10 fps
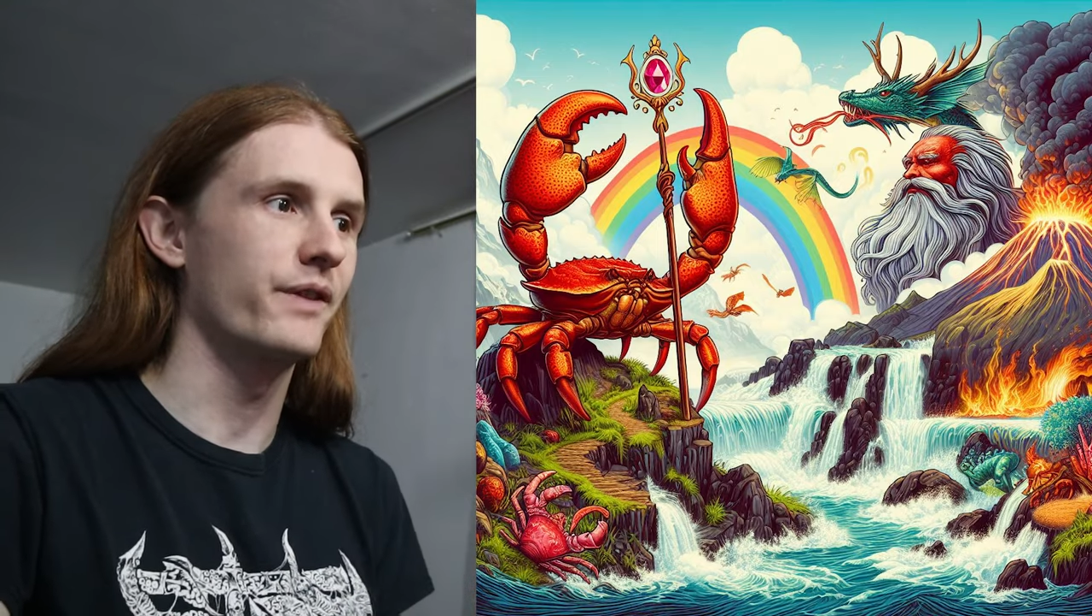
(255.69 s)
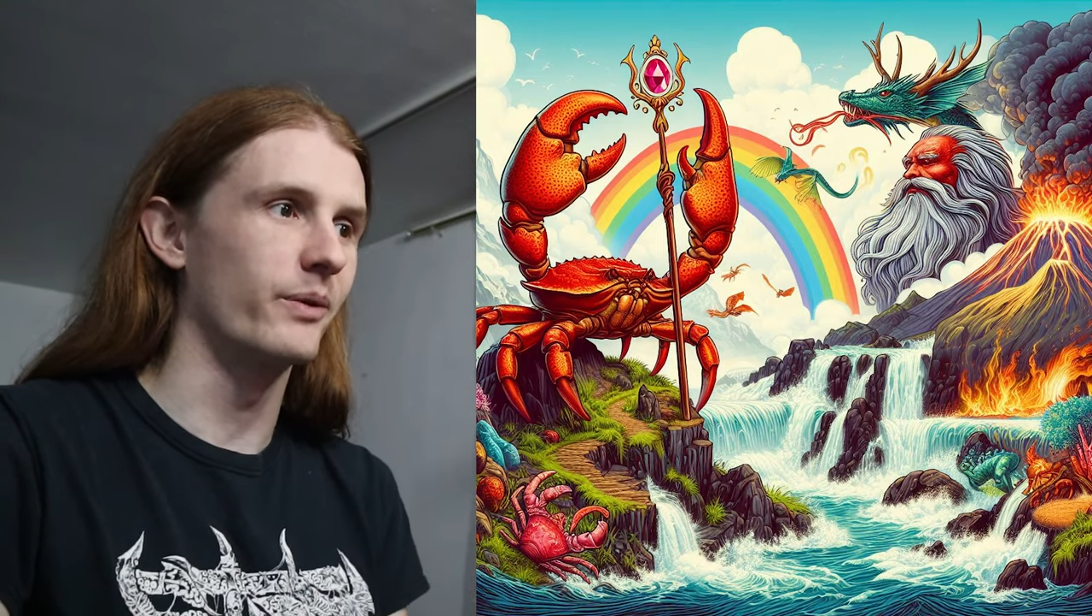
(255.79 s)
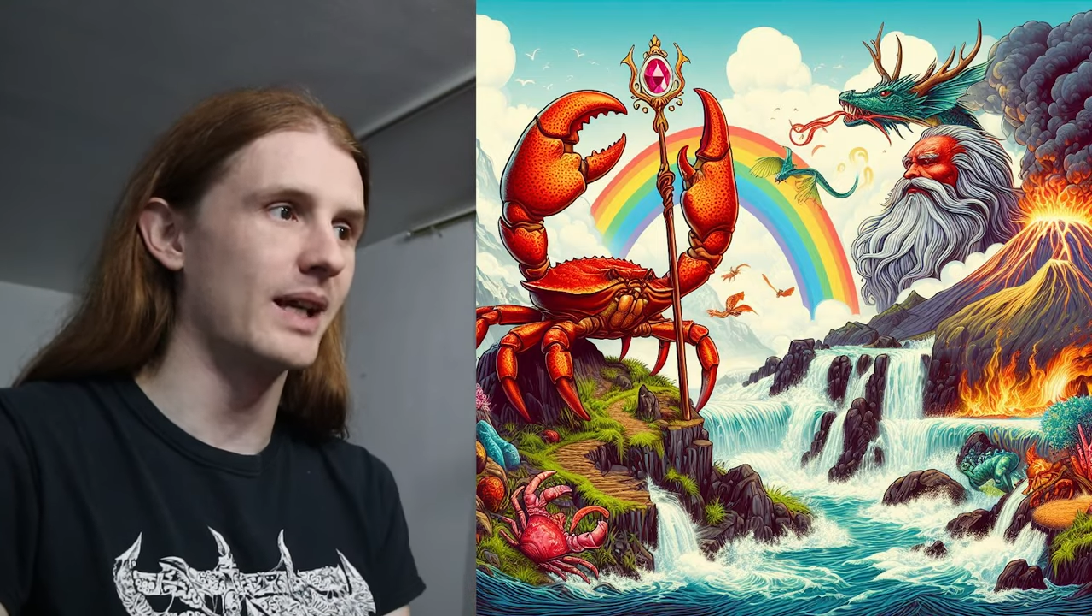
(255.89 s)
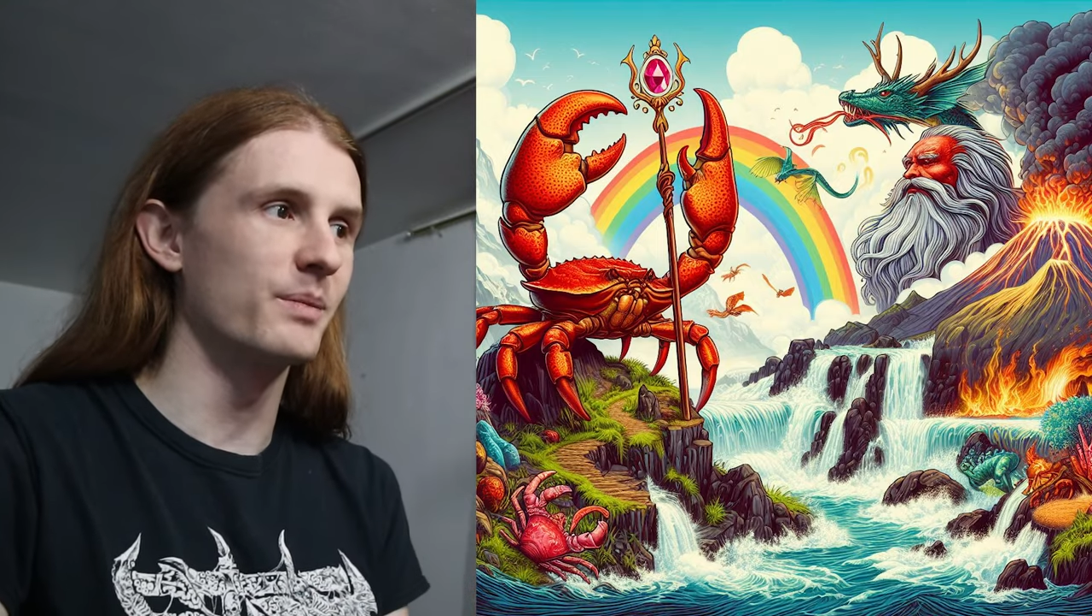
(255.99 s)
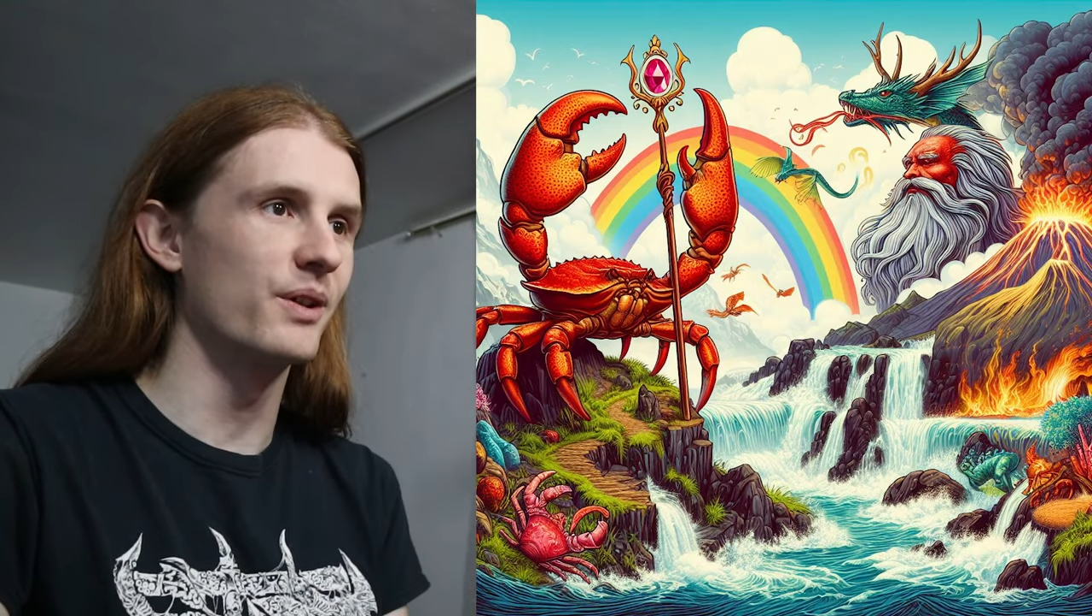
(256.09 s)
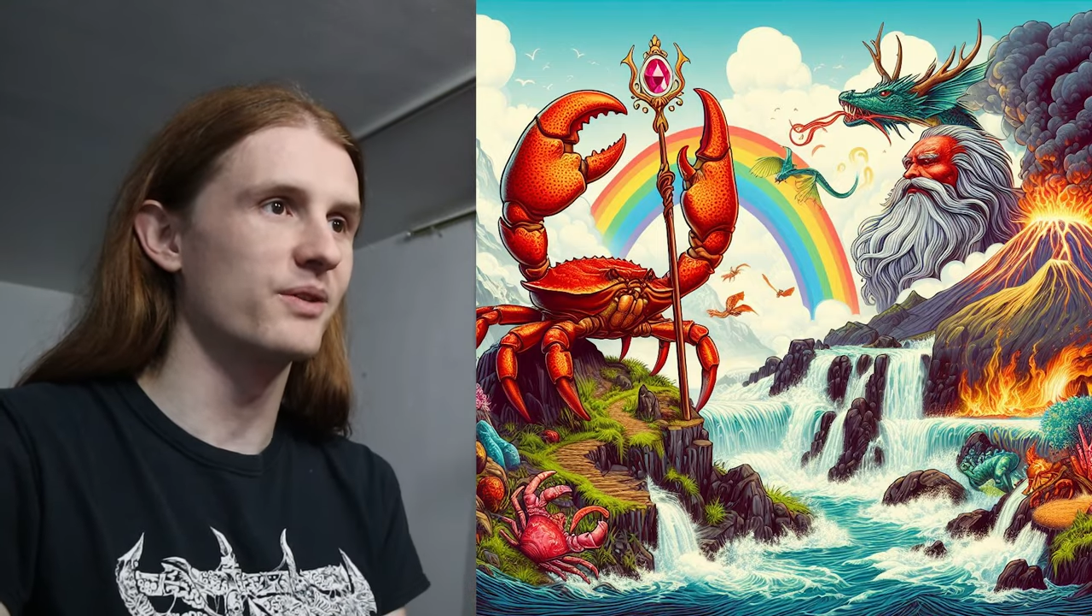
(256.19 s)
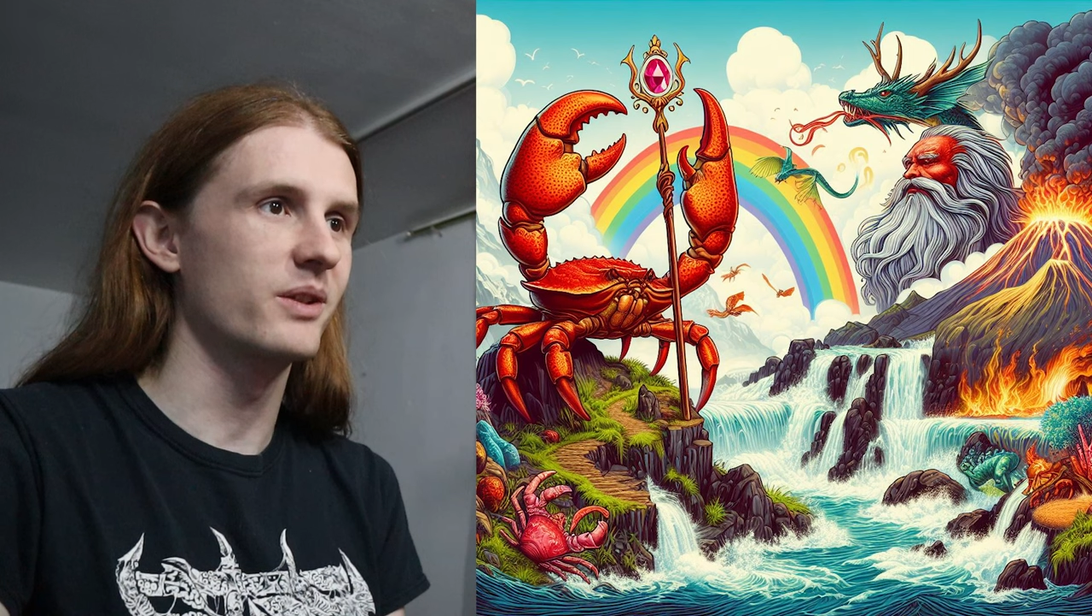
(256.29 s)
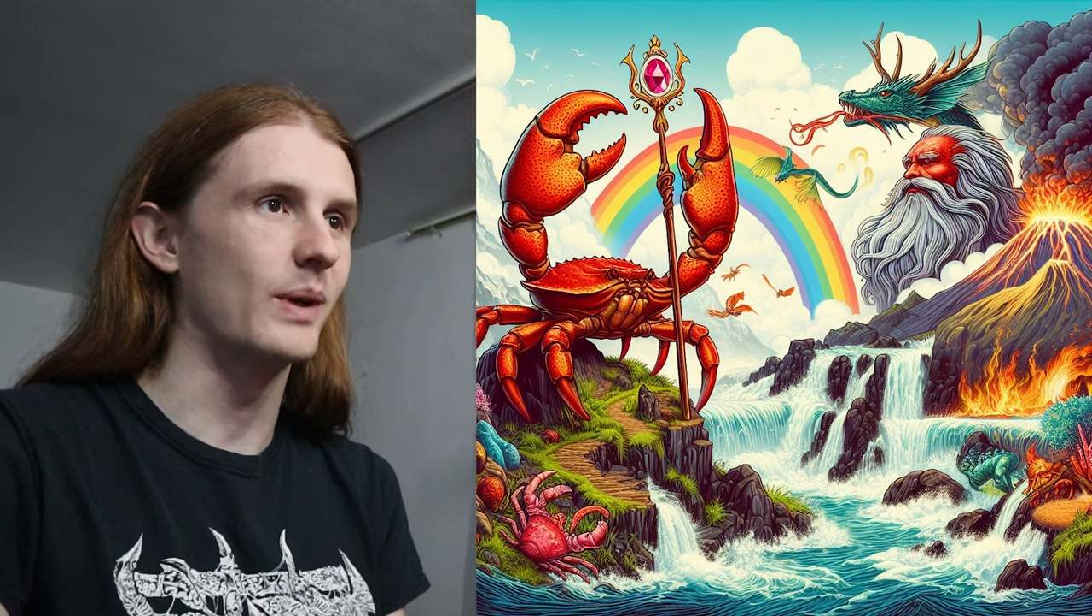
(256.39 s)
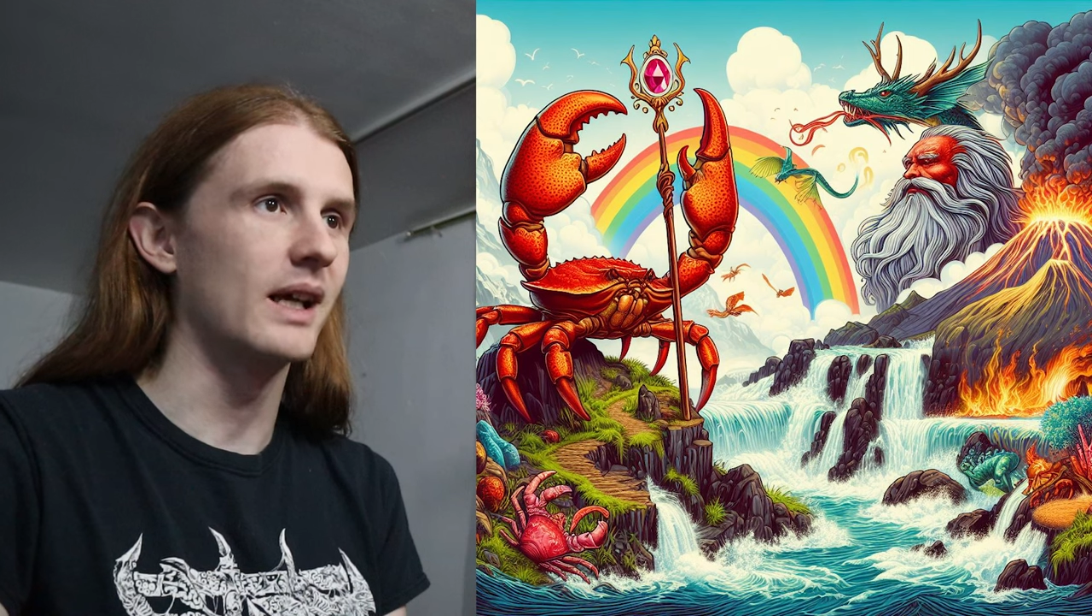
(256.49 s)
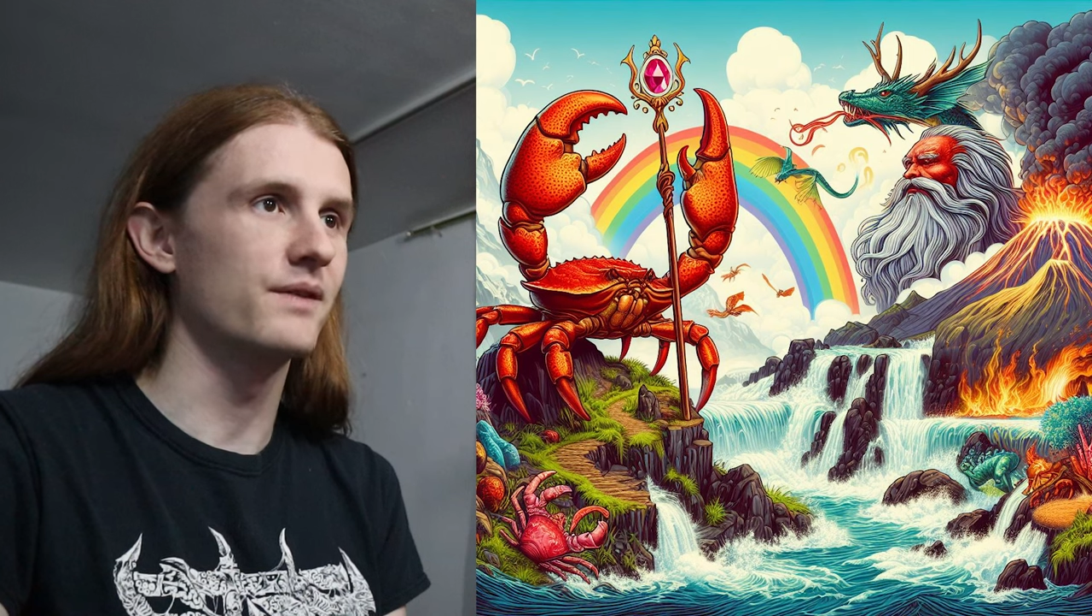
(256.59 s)
the rainbows,
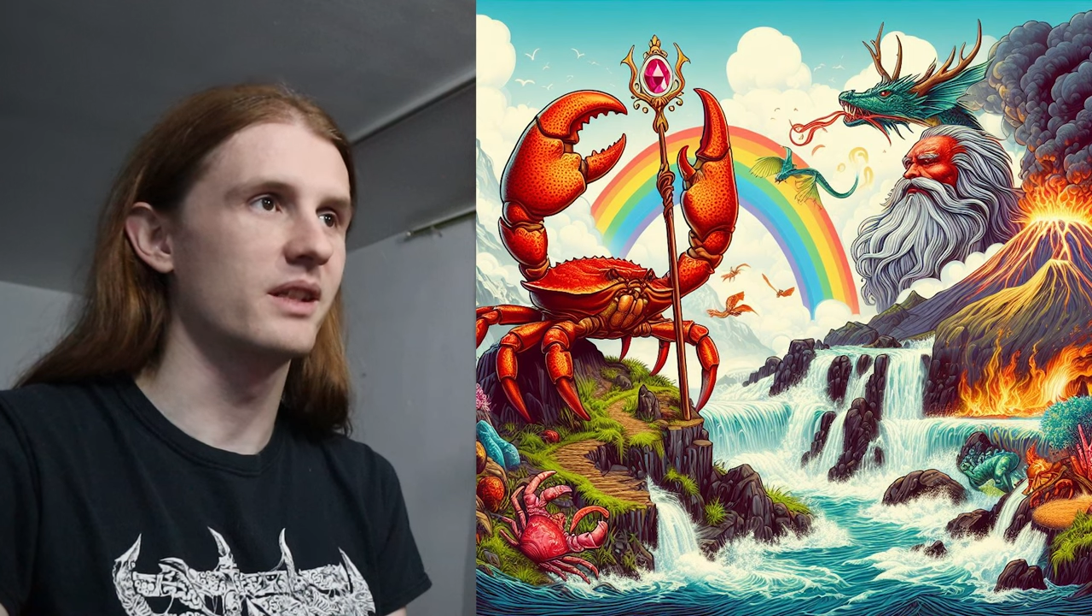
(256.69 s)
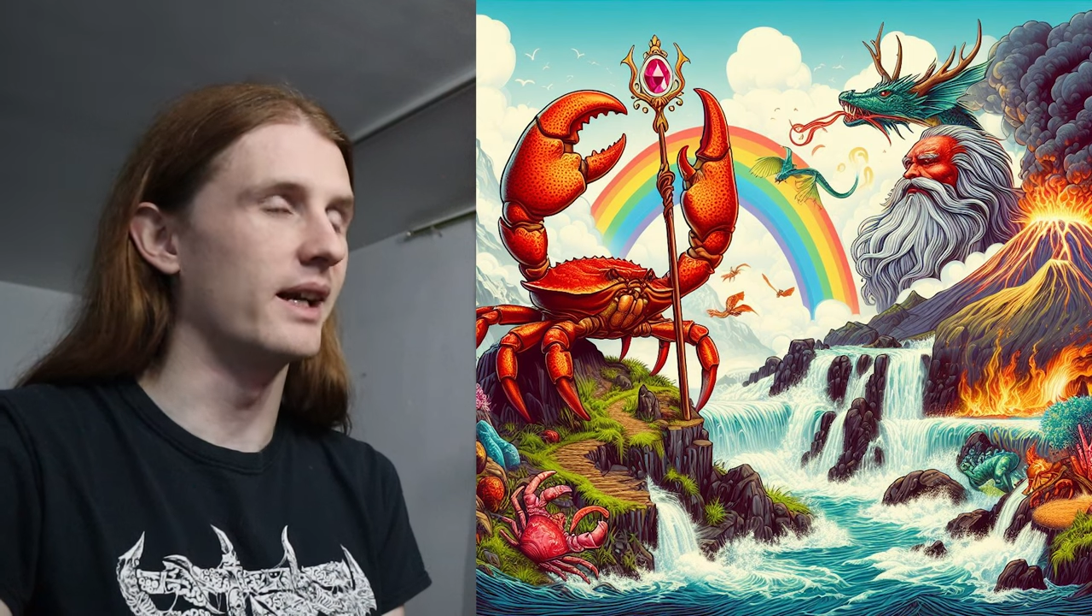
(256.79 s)
the waves.